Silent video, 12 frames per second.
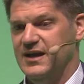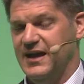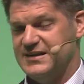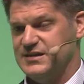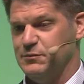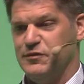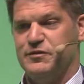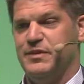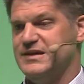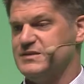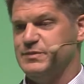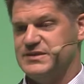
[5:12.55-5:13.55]
as some of the
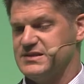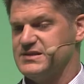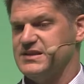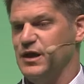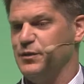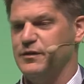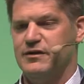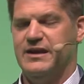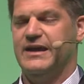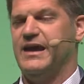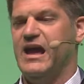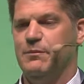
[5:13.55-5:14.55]
best businesses out there,
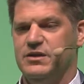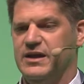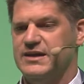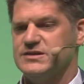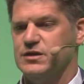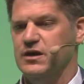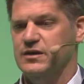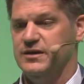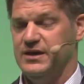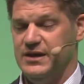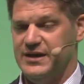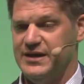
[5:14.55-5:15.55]
like Apple and so on,
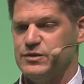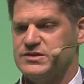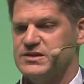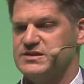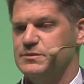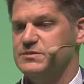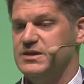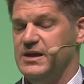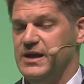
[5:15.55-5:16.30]
ecosystems.